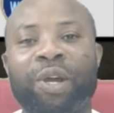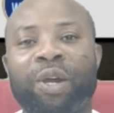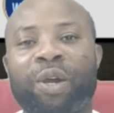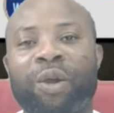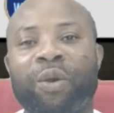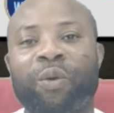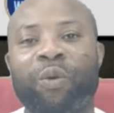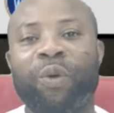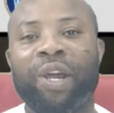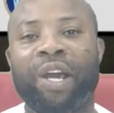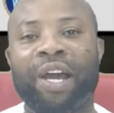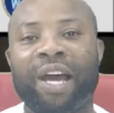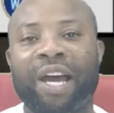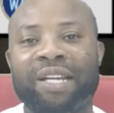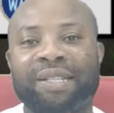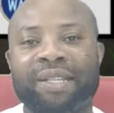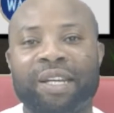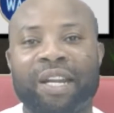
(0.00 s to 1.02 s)
We are
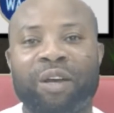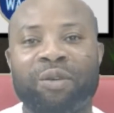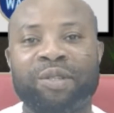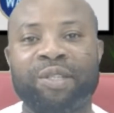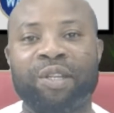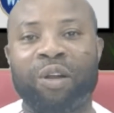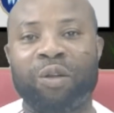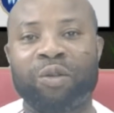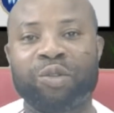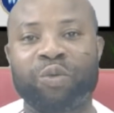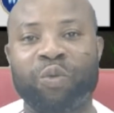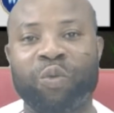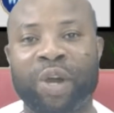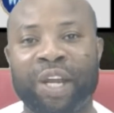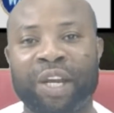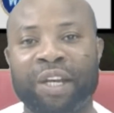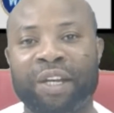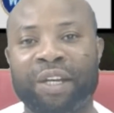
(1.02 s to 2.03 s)
asking ourselves,
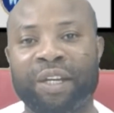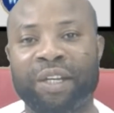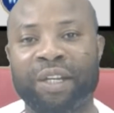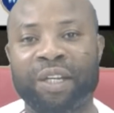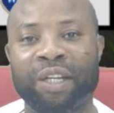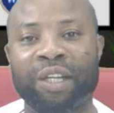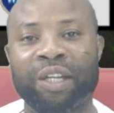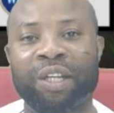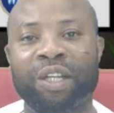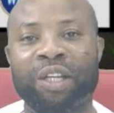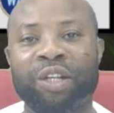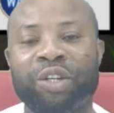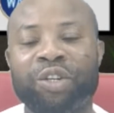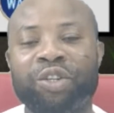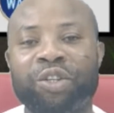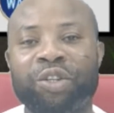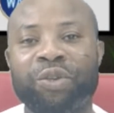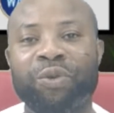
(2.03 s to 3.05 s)
when do
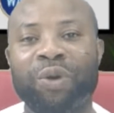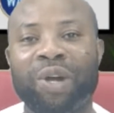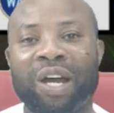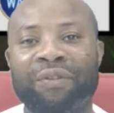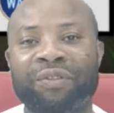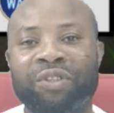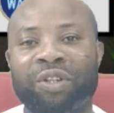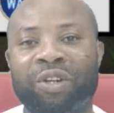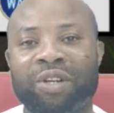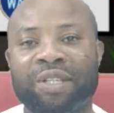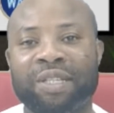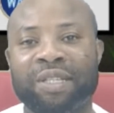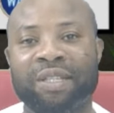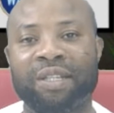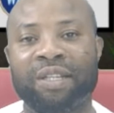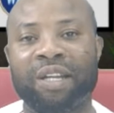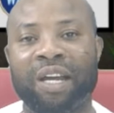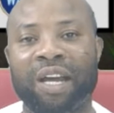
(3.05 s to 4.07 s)
you have to
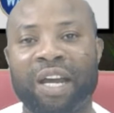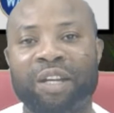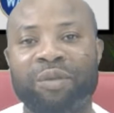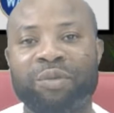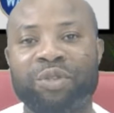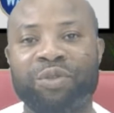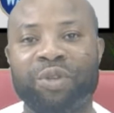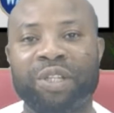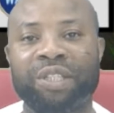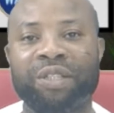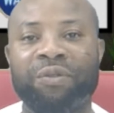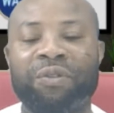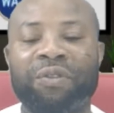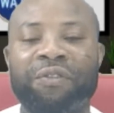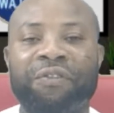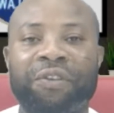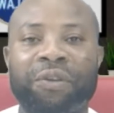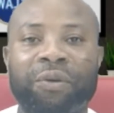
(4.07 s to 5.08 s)
consider administrative
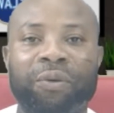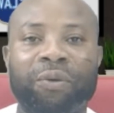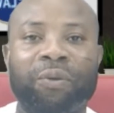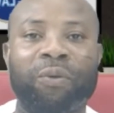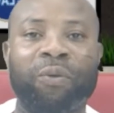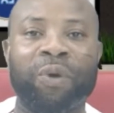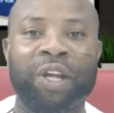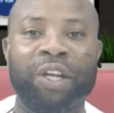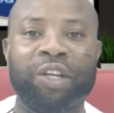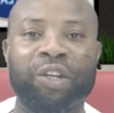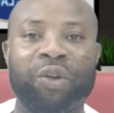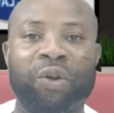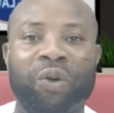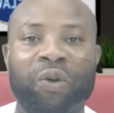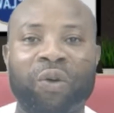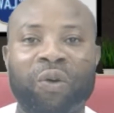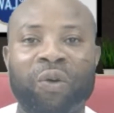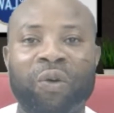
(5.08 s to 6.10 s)
review when
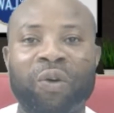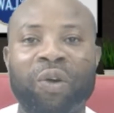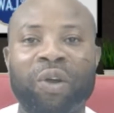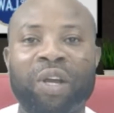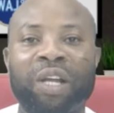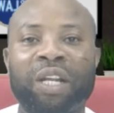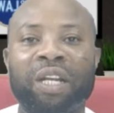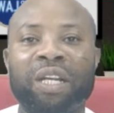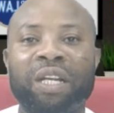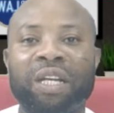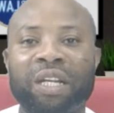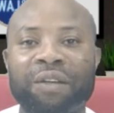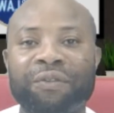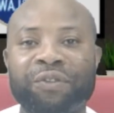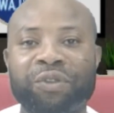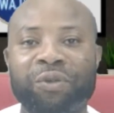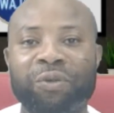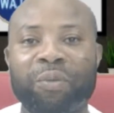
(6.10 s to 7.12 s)
your leave
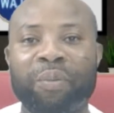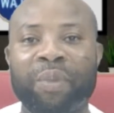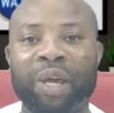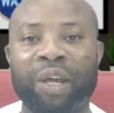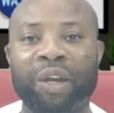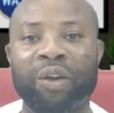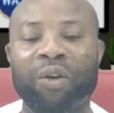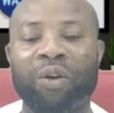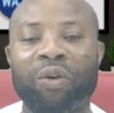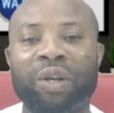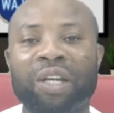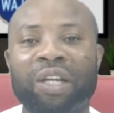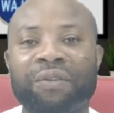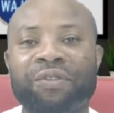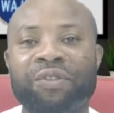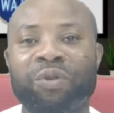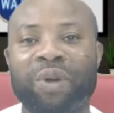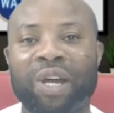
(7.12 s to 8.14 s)
to remain or leave
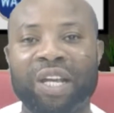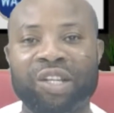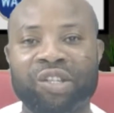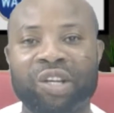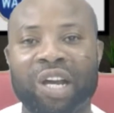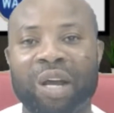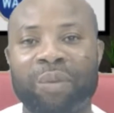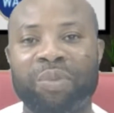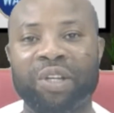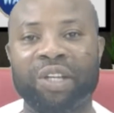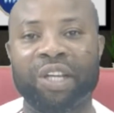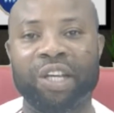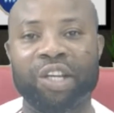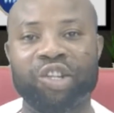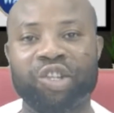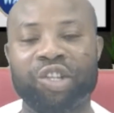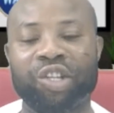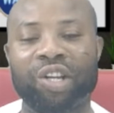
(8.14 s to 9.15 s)
to enter
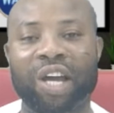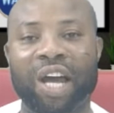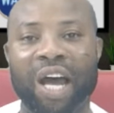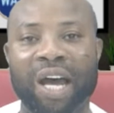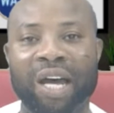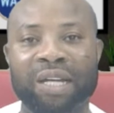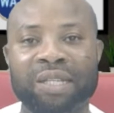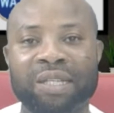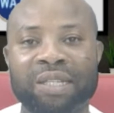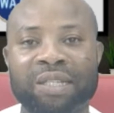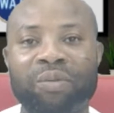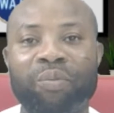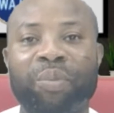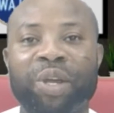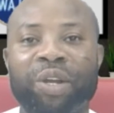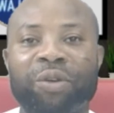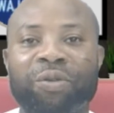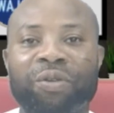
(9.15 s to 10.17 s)
application has
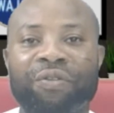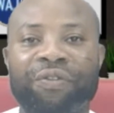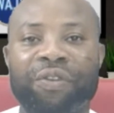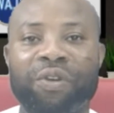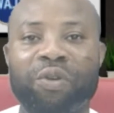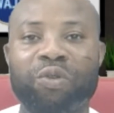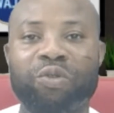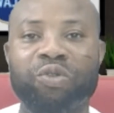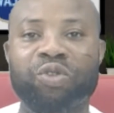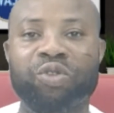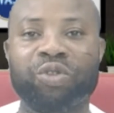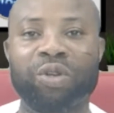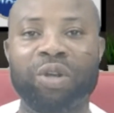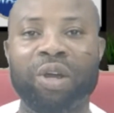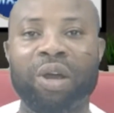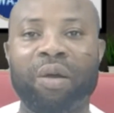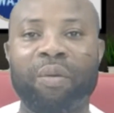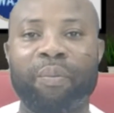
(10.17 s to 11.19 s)
been refused
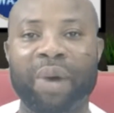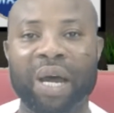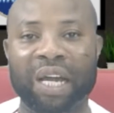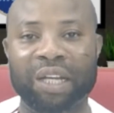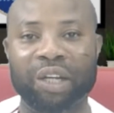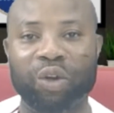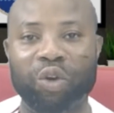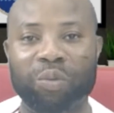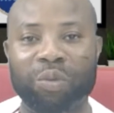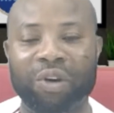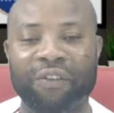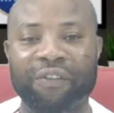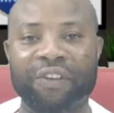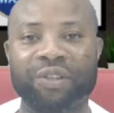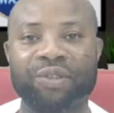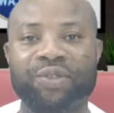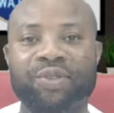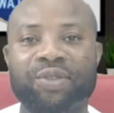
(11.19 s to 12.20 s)
by the Home
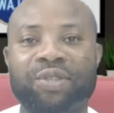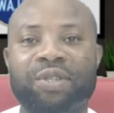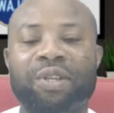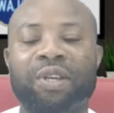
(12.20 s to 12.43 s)
Office?